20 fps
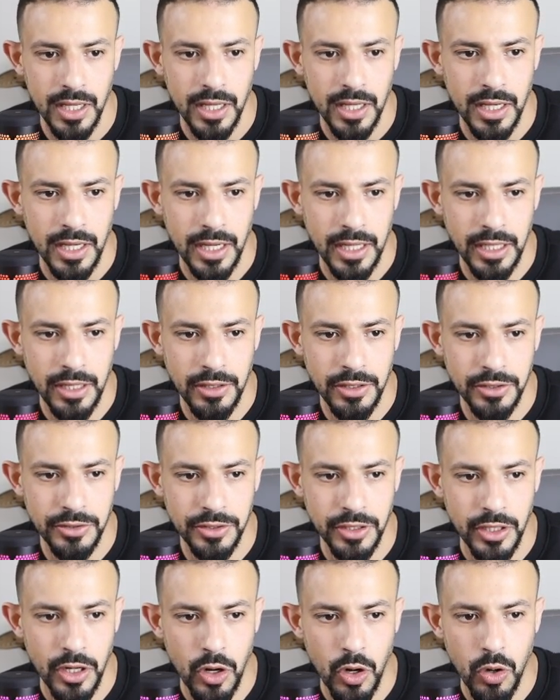And now this is
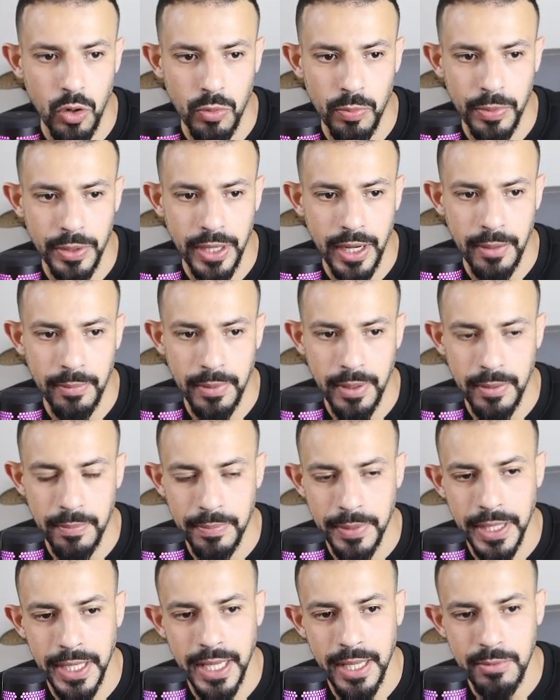gonna open up
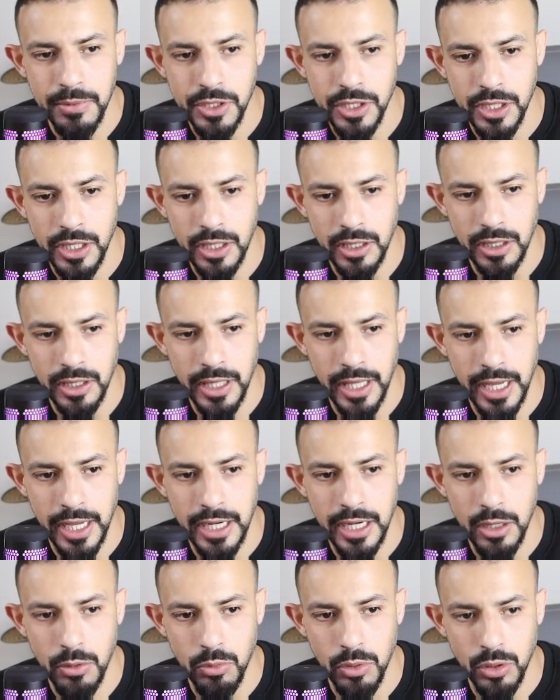PDMShell,
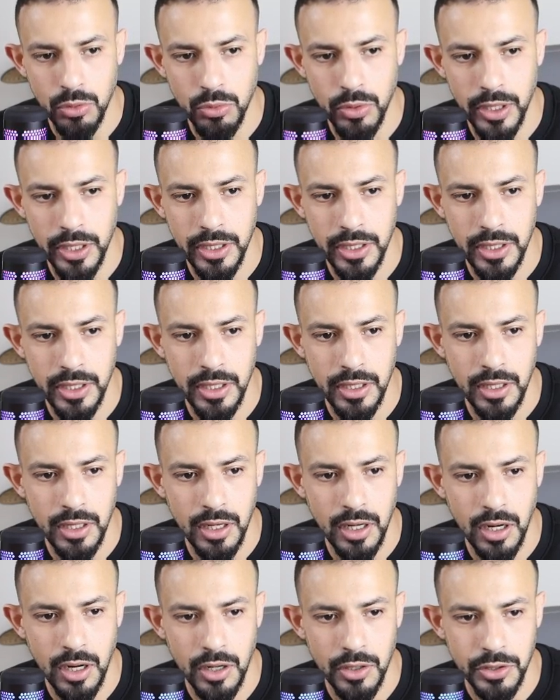and it will run
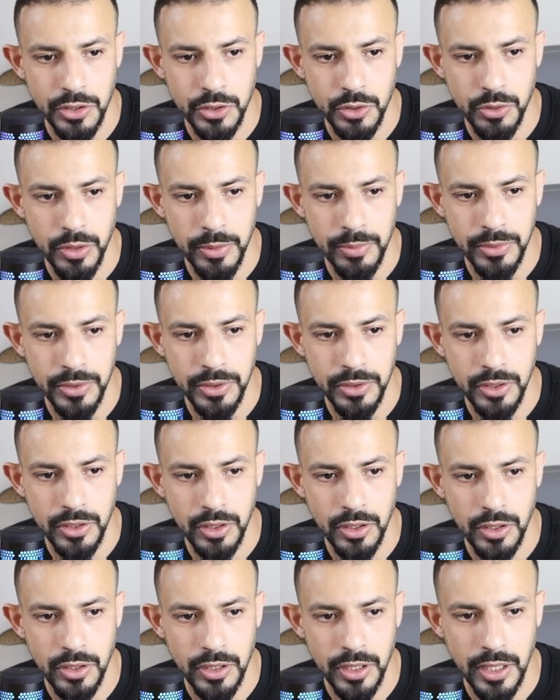our script
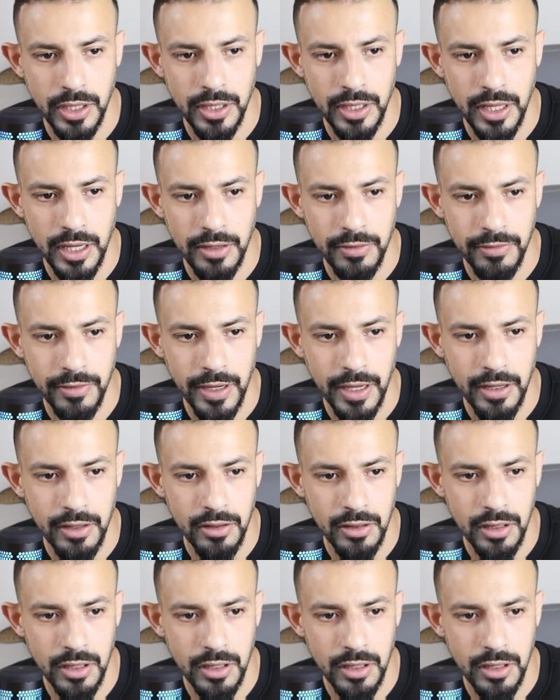on that file.